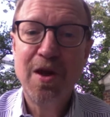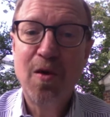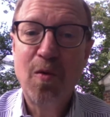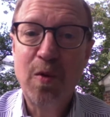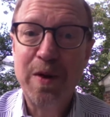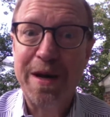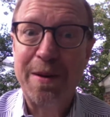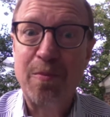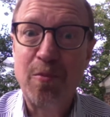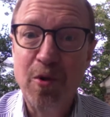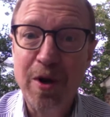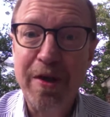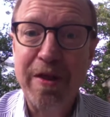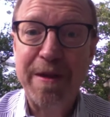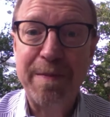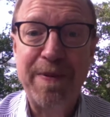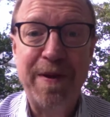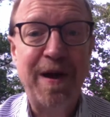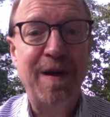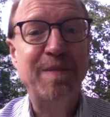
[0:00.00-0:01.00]
What I'm
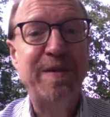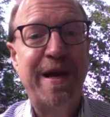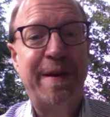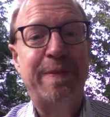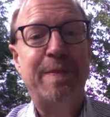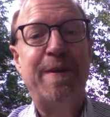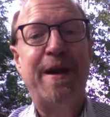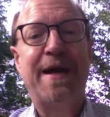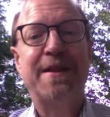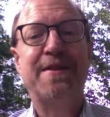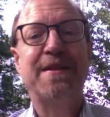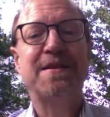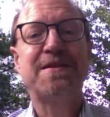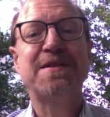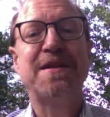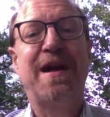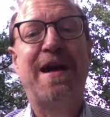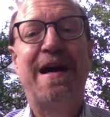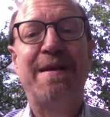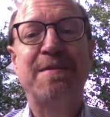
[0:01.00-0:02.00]
really pumped up about this
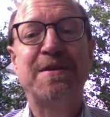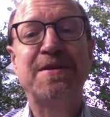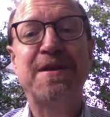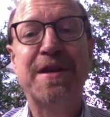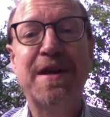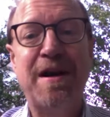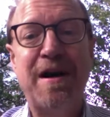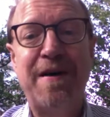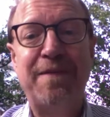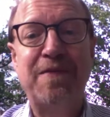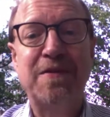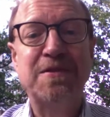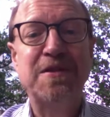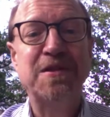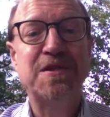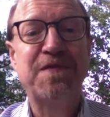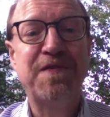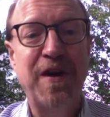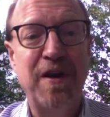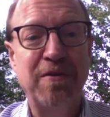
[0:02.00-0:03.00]
time is the
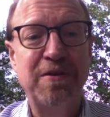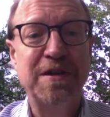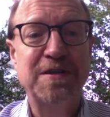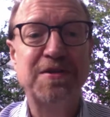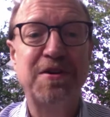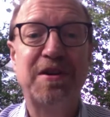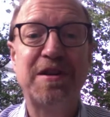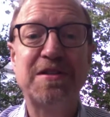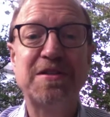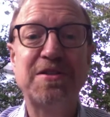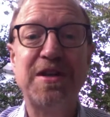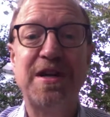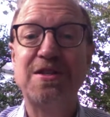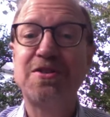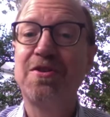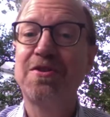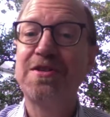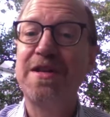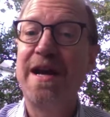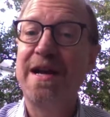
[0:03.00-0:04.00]
conference's focus on
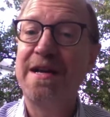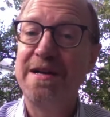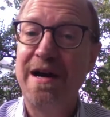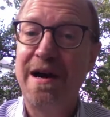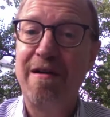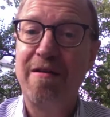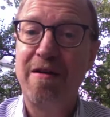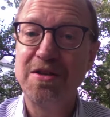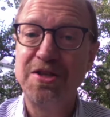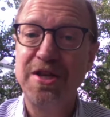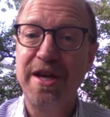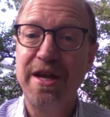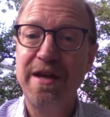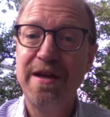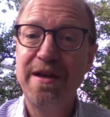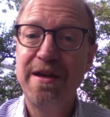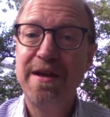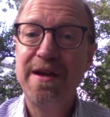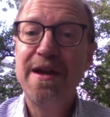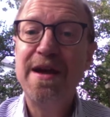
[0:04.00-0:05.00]
essential technology,
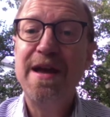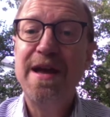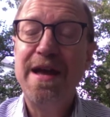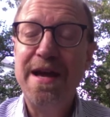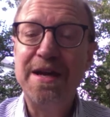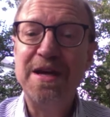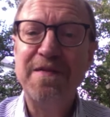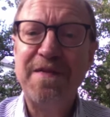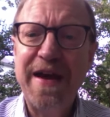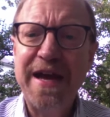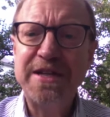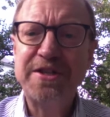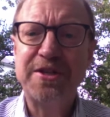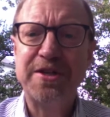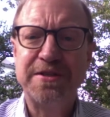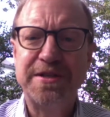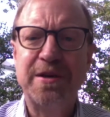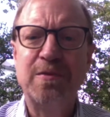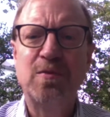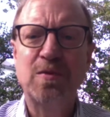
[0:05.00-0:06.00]

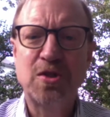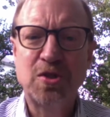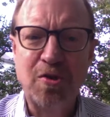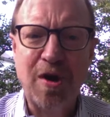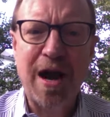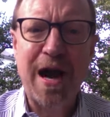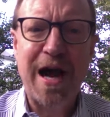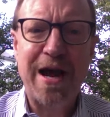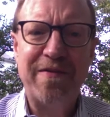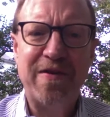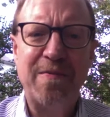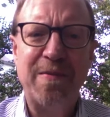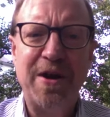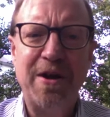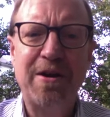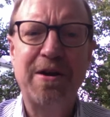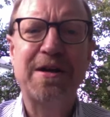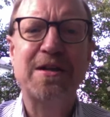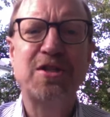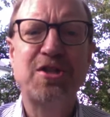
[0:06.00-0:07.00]
innovations that will drive
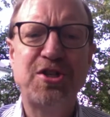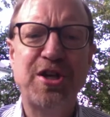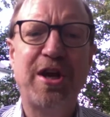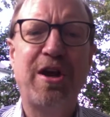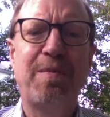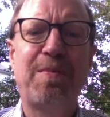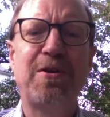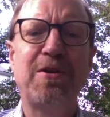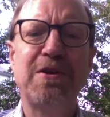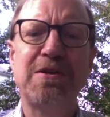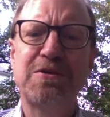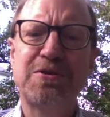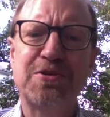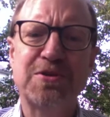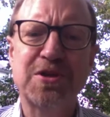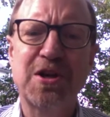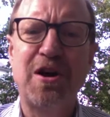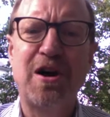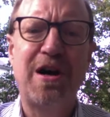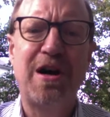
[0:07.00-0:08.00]
American shale
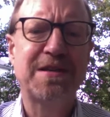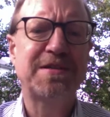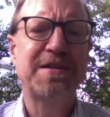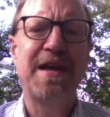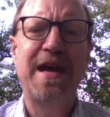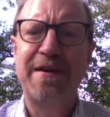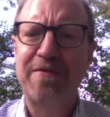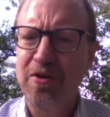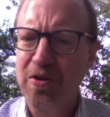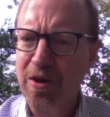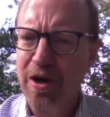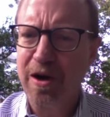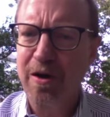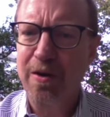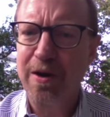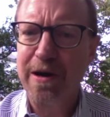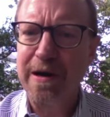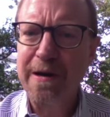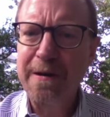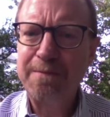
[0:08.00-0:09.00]
producers' costs ever
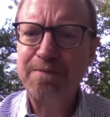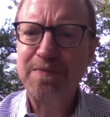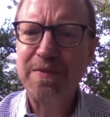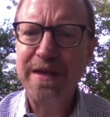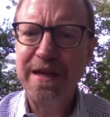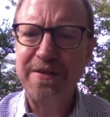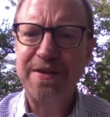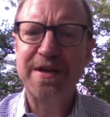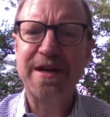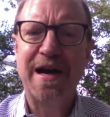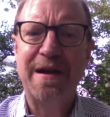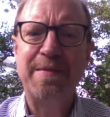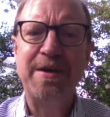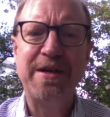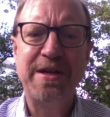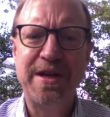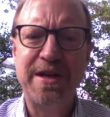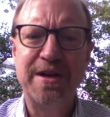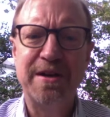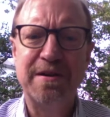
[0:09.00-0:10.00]
lower in the
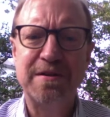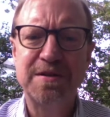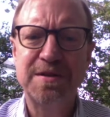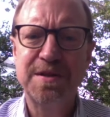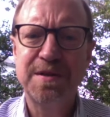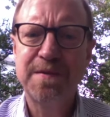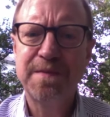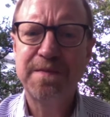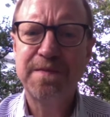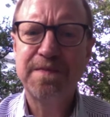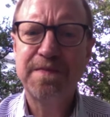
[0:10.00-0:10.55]
coming years.